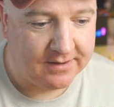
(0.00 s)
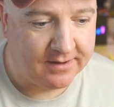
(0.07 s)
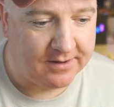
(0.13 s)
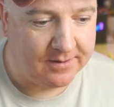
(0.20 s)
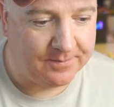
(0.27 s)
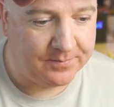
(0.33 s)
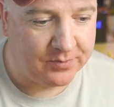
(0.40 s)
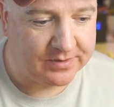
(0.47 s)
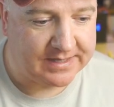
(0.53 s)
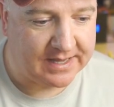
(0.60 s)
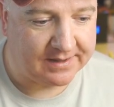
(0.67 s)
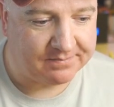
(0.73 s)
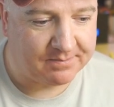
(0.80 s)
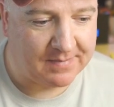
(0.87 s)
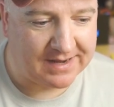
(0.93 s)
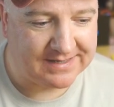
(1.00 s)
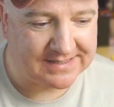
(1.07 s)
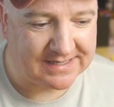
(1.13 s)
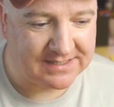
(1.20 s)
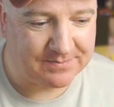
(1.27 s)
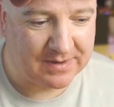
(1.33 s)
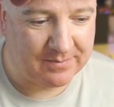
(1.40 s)
Um, but yeah, mine
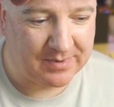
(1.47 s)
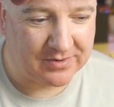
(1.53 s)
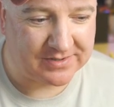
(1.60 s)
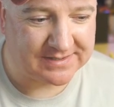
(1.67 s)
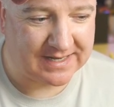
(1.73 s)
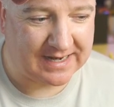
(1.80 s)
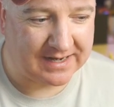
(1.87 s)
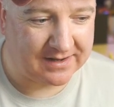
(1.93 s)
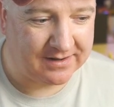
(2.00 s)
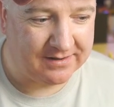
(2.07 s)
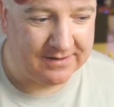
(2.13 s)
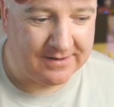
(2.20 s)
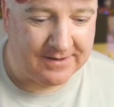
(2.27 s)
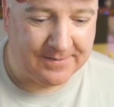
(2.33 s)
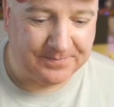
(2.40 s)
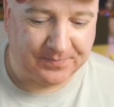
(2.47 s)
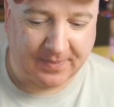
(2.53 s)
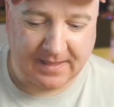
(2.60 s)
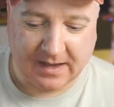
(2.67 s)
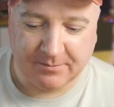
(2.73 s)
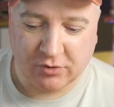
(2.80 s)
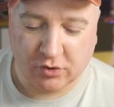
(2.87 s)
tend to be because they're like,
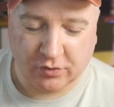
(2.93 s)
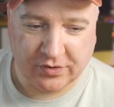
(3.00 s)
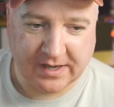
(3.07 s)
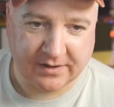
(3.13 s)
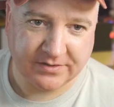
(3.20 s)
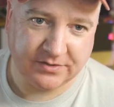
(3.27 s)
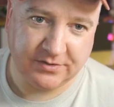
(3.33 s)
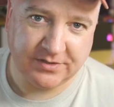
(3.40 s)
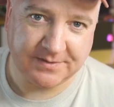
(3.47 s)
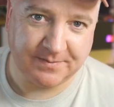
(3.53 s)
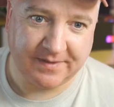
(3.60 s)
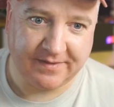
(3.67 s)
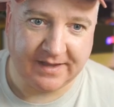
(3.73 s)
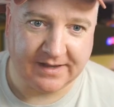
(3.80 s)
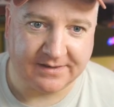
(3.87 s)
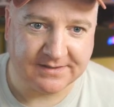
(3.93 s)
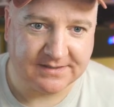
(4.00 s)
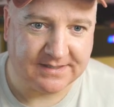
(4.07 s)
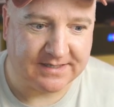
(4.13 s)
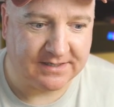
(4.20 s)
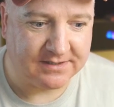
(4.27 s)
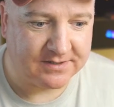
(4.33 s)
I'm showing you how to do something, they
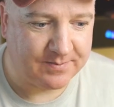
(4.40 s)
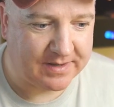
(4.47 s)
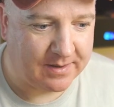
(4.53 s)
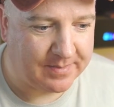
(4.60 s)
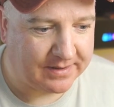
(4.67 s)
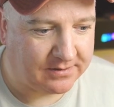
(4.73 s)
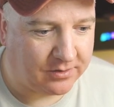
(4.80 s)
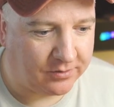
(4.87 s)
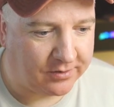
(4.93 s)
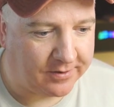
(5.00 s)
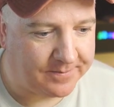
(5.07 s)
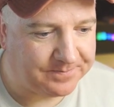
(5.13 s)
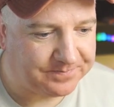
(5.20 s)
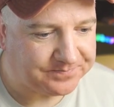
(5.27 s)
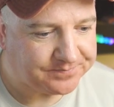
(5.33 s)
tend to be a bit longer.